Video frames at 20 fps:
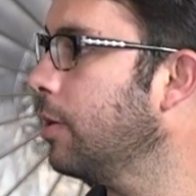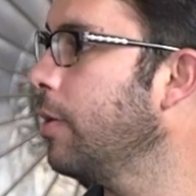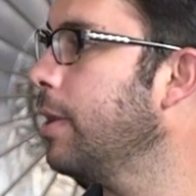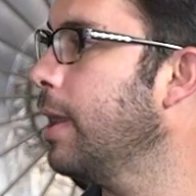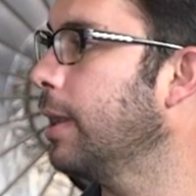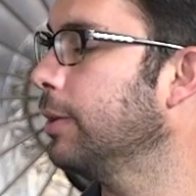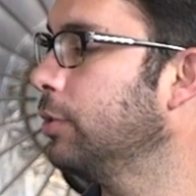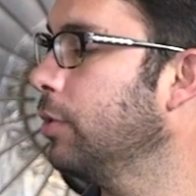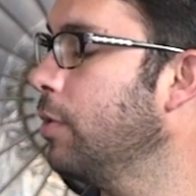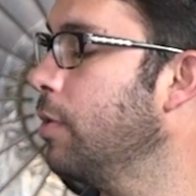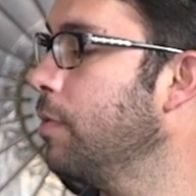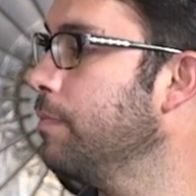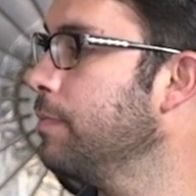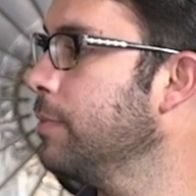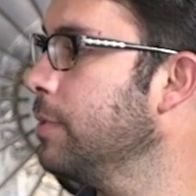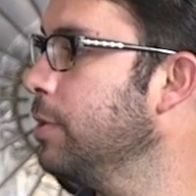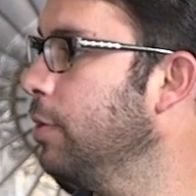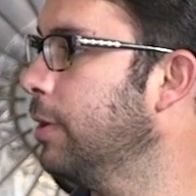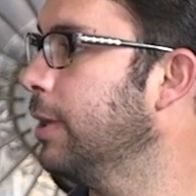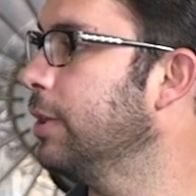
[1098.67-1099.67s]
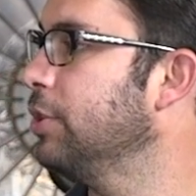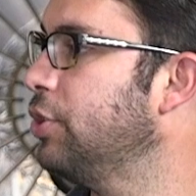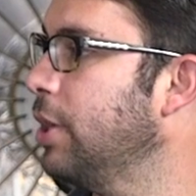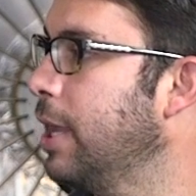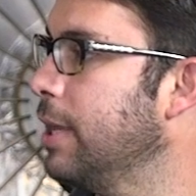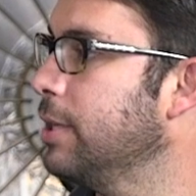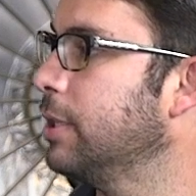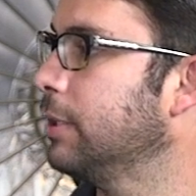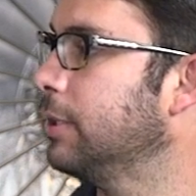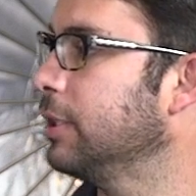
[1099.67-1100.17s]
Oh yeah, so you can
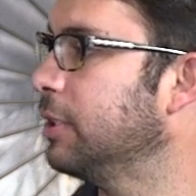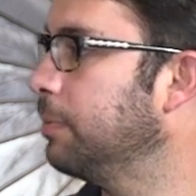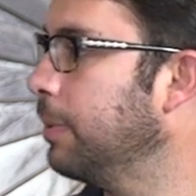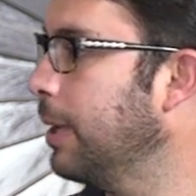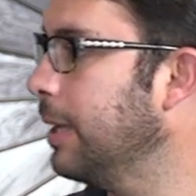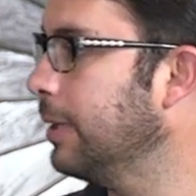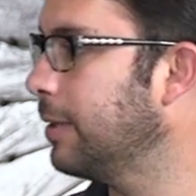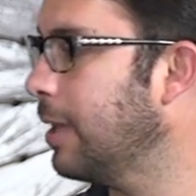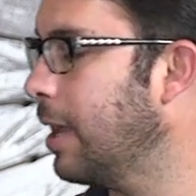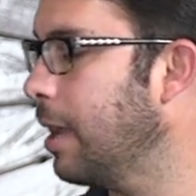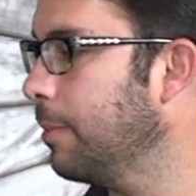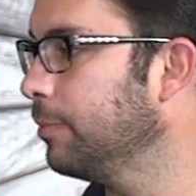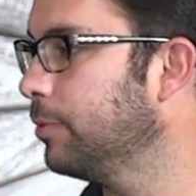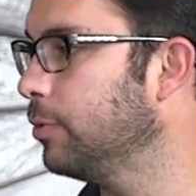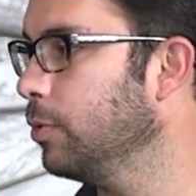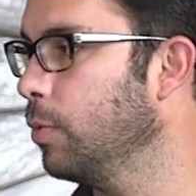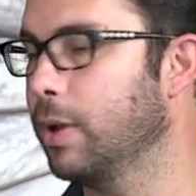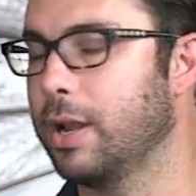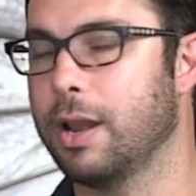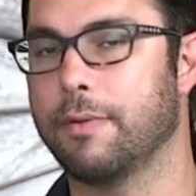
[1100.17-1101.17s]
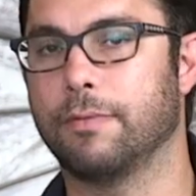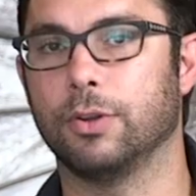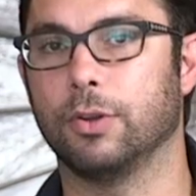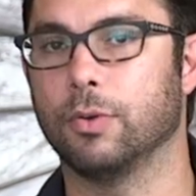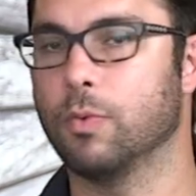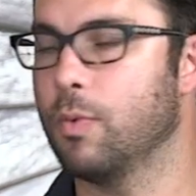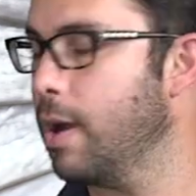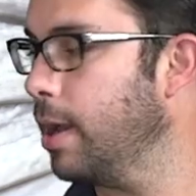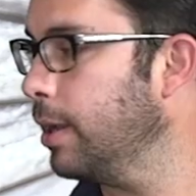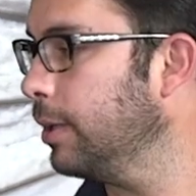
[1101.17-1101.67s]
change the display time to whatever
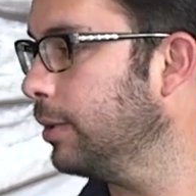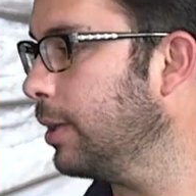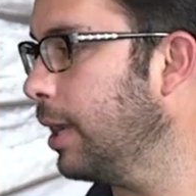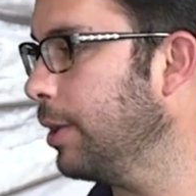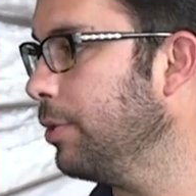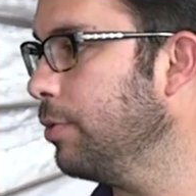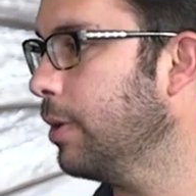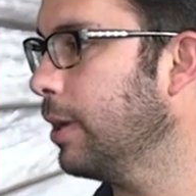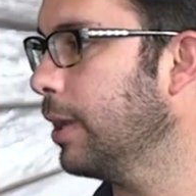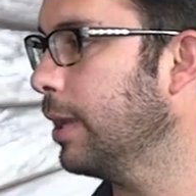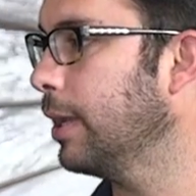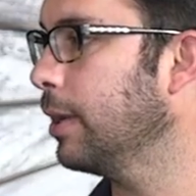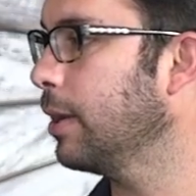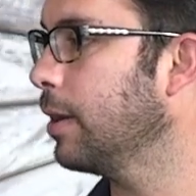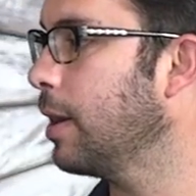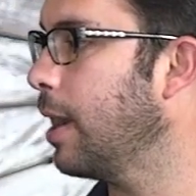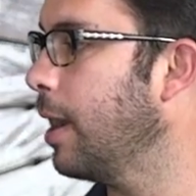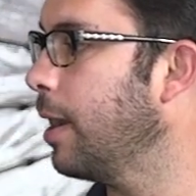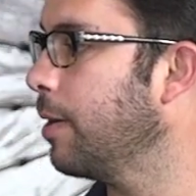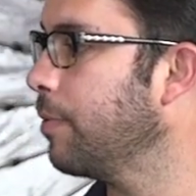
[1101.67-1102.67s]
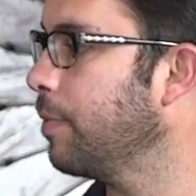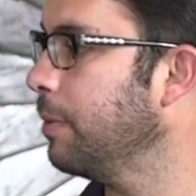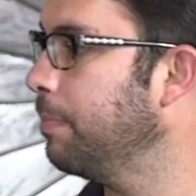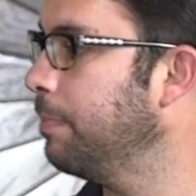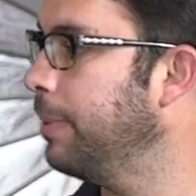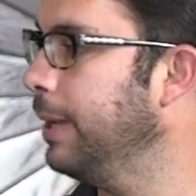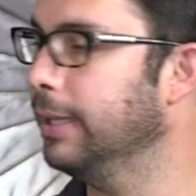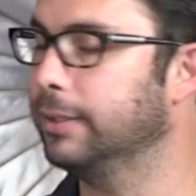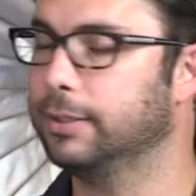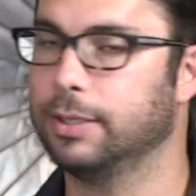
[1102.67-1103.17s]
you want, and you can
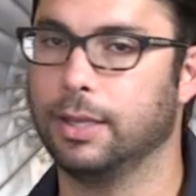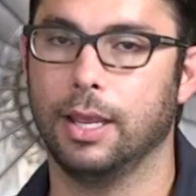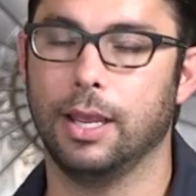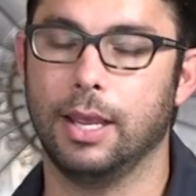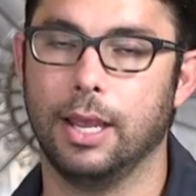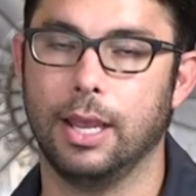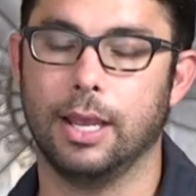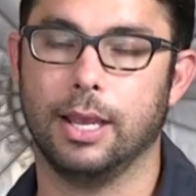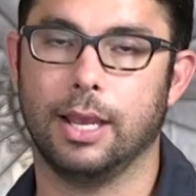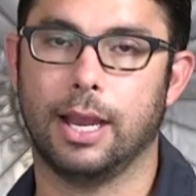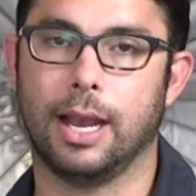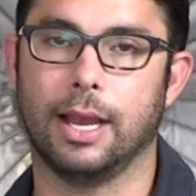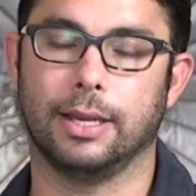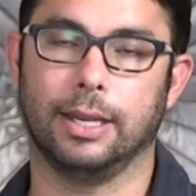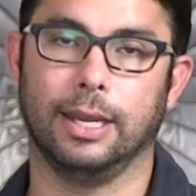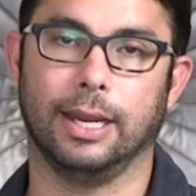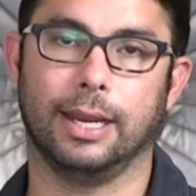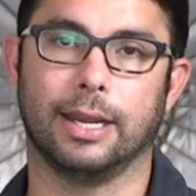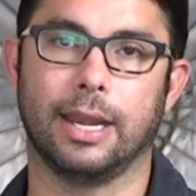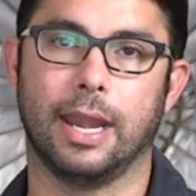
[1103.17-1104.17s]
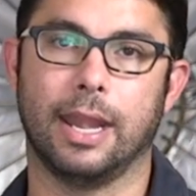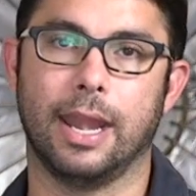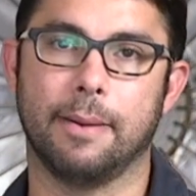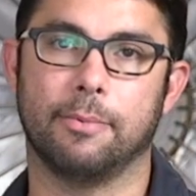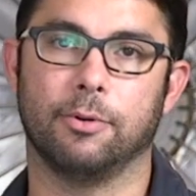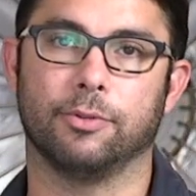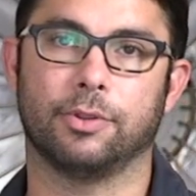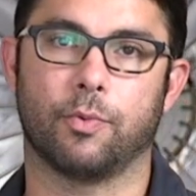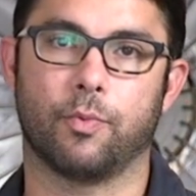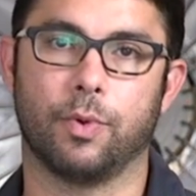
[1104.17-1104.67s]
repeat, and it can
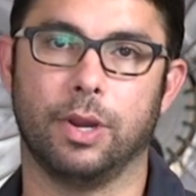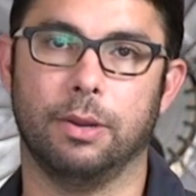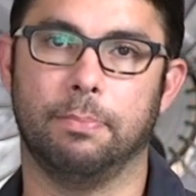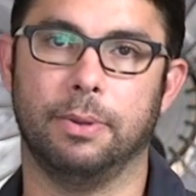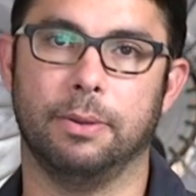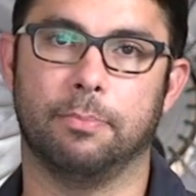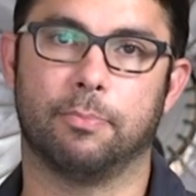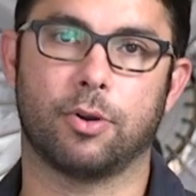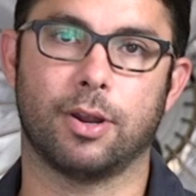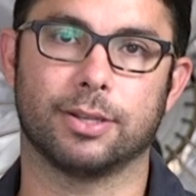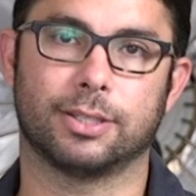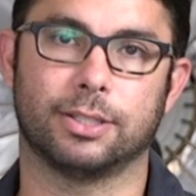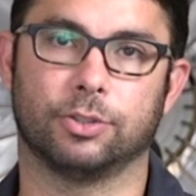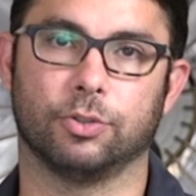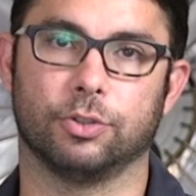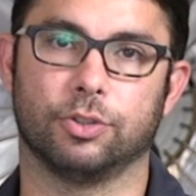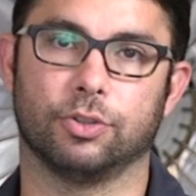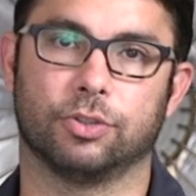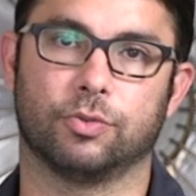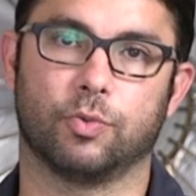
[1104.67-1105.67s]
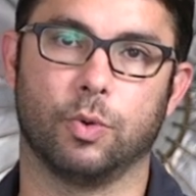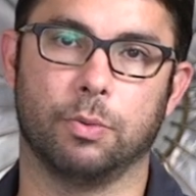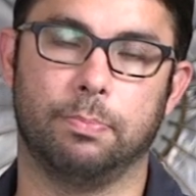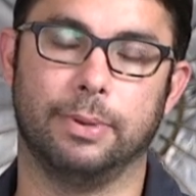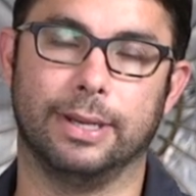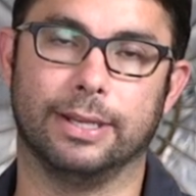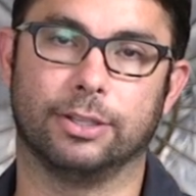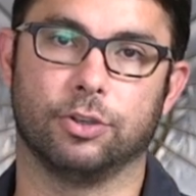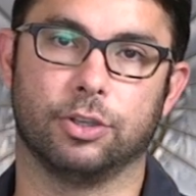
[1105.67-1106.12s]
enable the repeat process, so it just repeats.